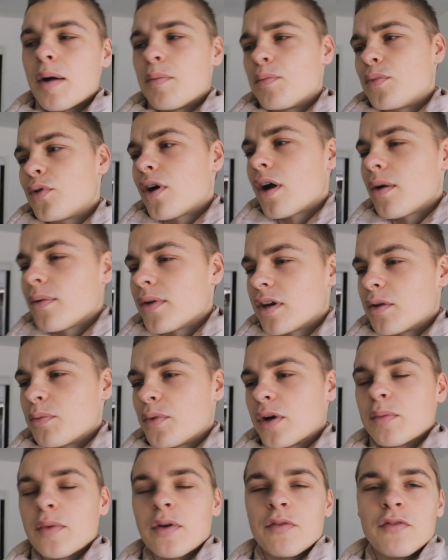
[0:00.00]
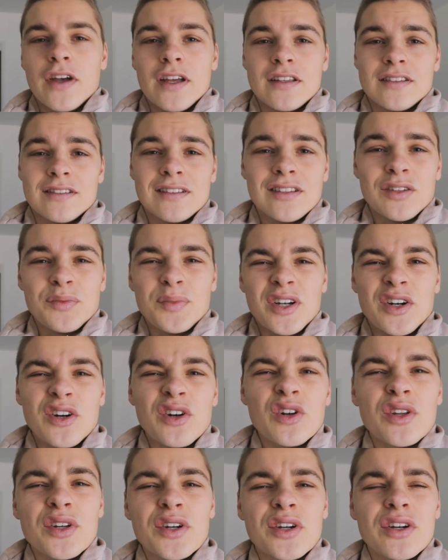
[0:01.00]
I'm probably gonna break my fast a little bit
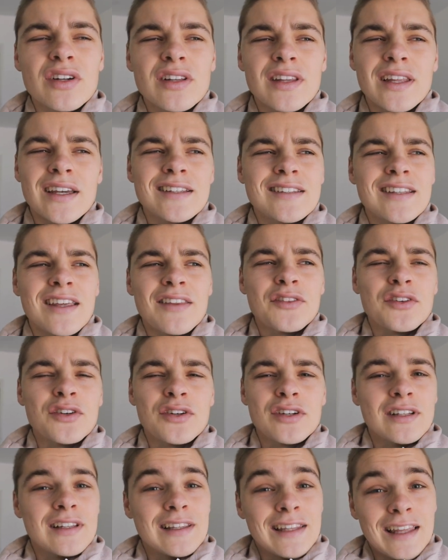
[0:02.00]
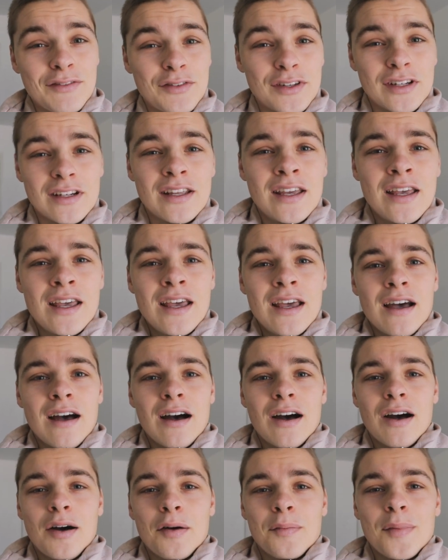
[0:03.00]
earlier, like 10, 30, 11,
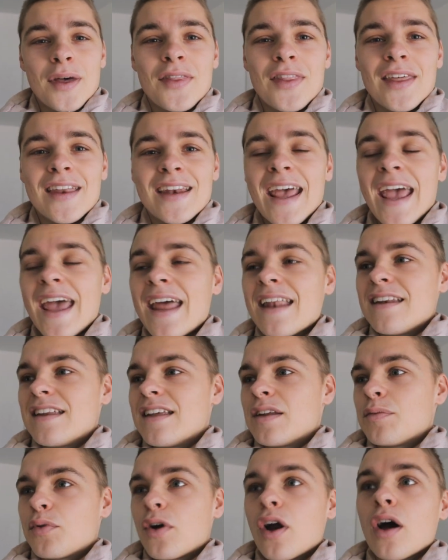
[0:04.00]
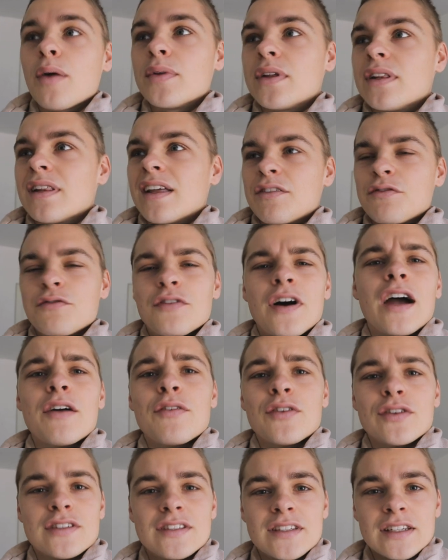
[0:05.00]
um, and then end it probably like
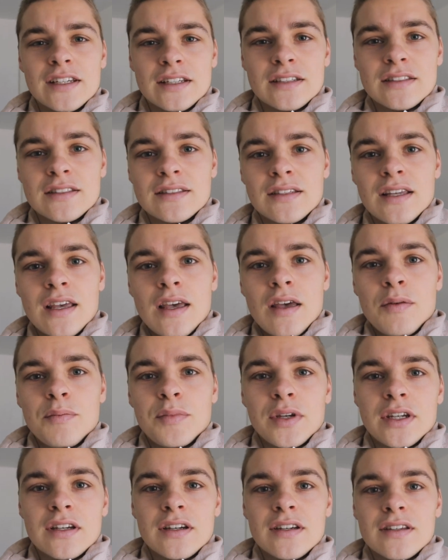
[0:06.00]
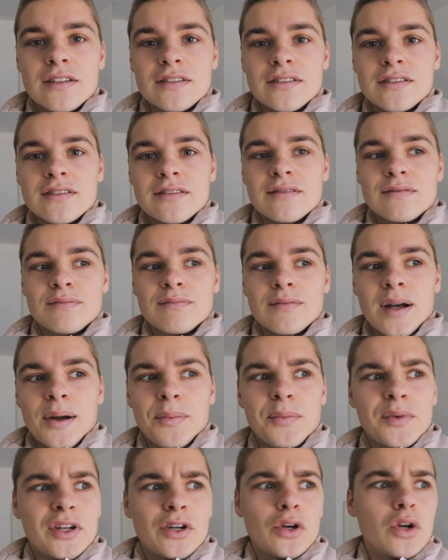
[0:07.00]
five or six because
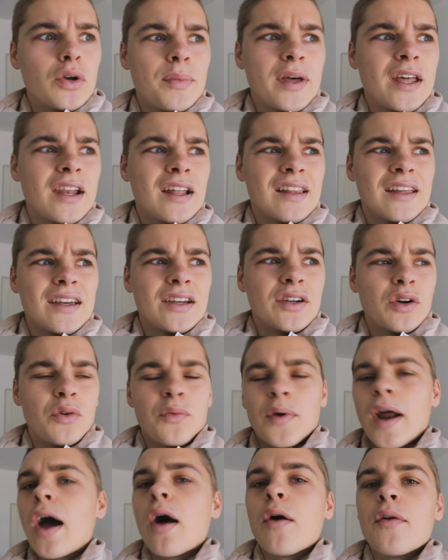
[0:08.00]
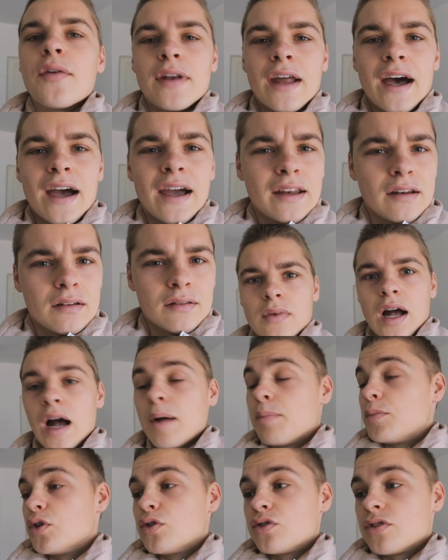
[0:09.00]
I'm gonna go to bed at like around nine.
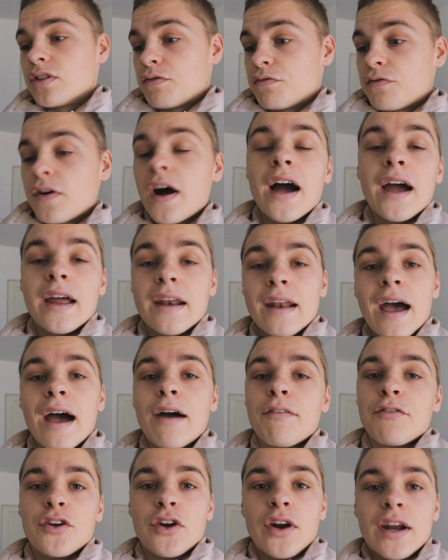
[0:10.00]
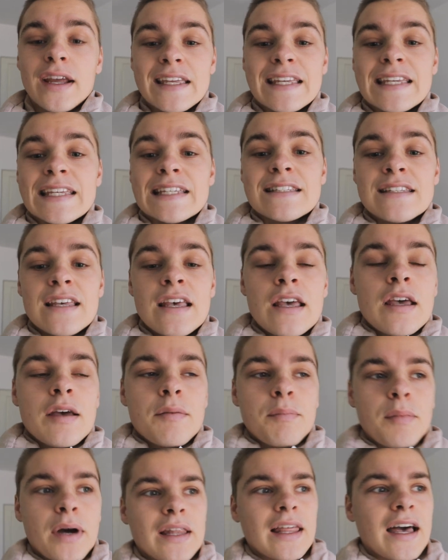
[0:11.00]
I'm usually fine after I eat
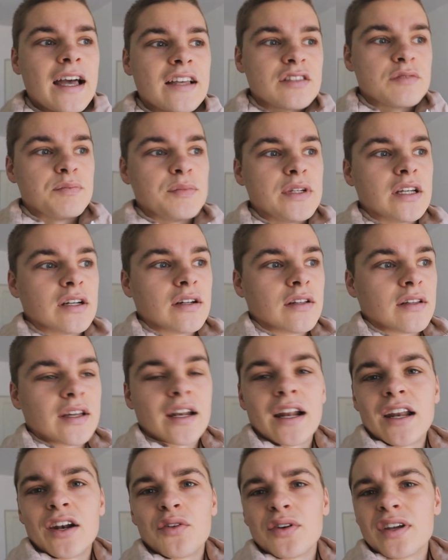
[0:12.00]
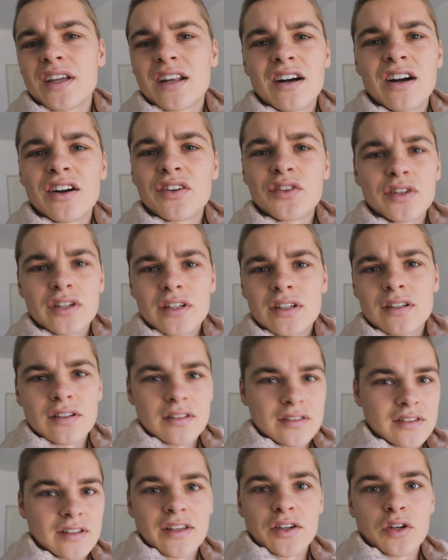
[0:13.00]
my last meal and I don't get hungry
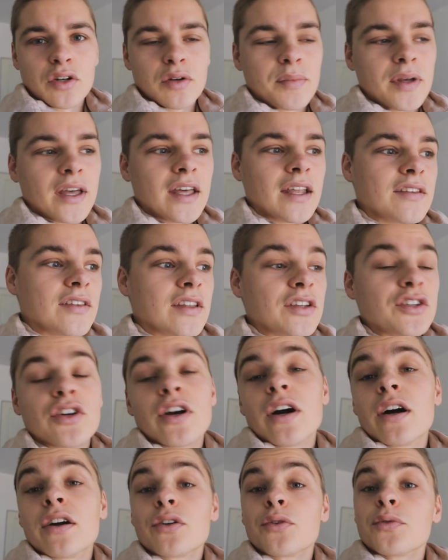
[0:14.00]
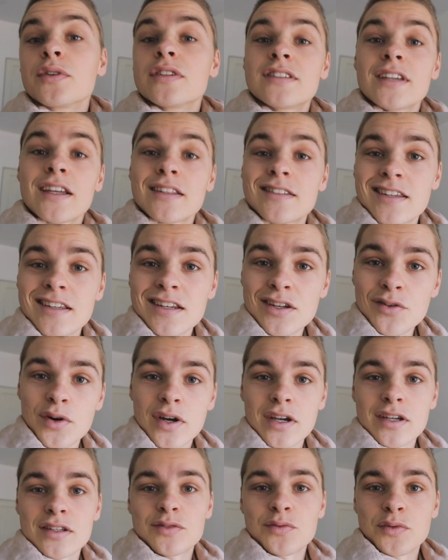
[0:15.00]
until I go to bed and then your hunger resets
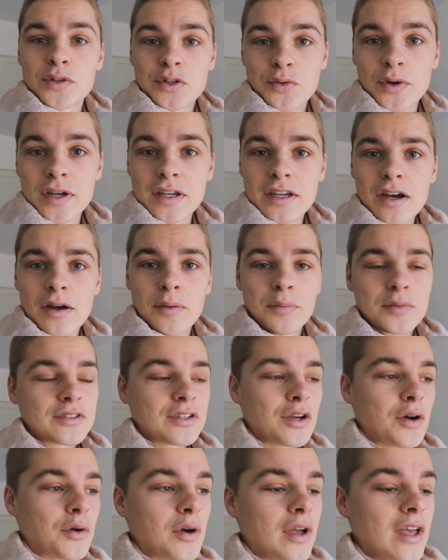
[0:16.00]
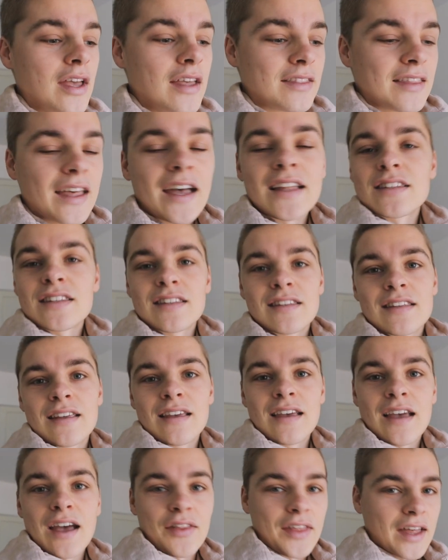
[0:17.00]
anyways when you wake up. So that's
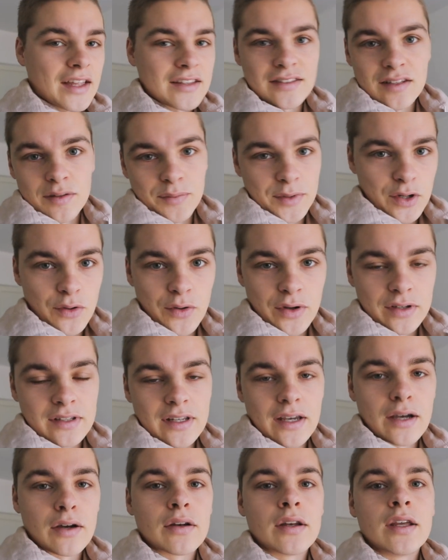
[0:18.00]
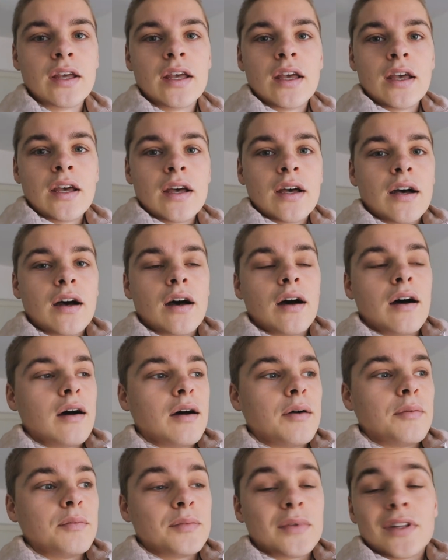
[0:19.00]
how that's gonna be going down.
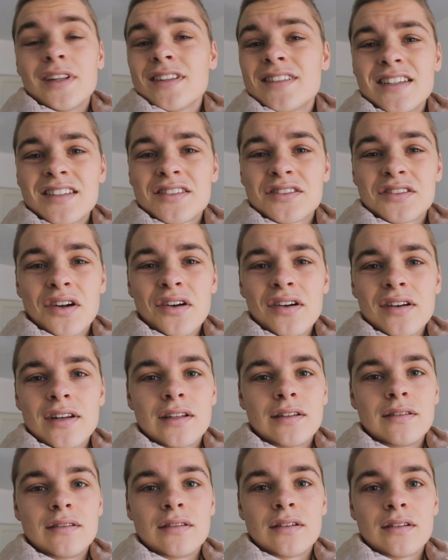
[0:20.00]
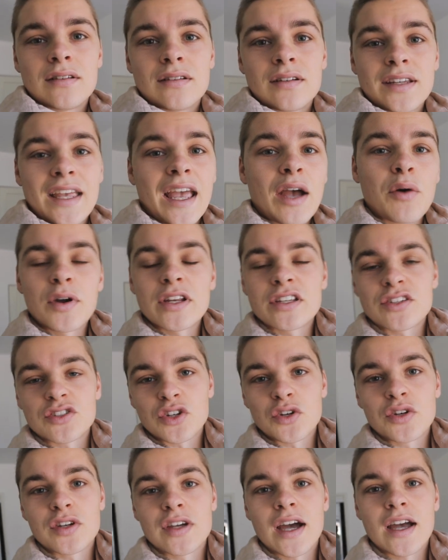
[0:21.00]
Um, but let's get started. I can't wait to
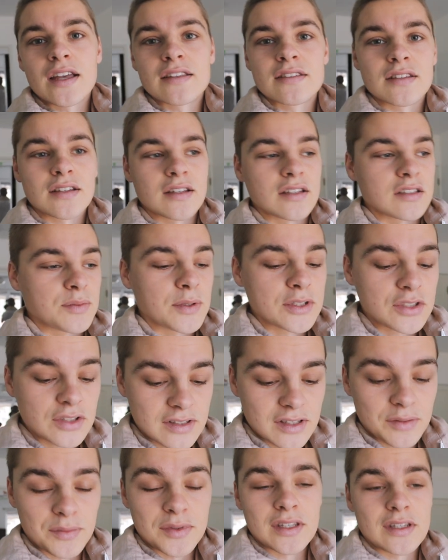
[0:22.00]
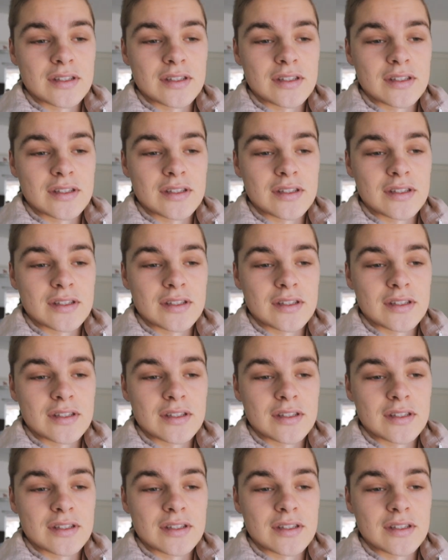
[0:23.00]
show you guys, uh, especially some of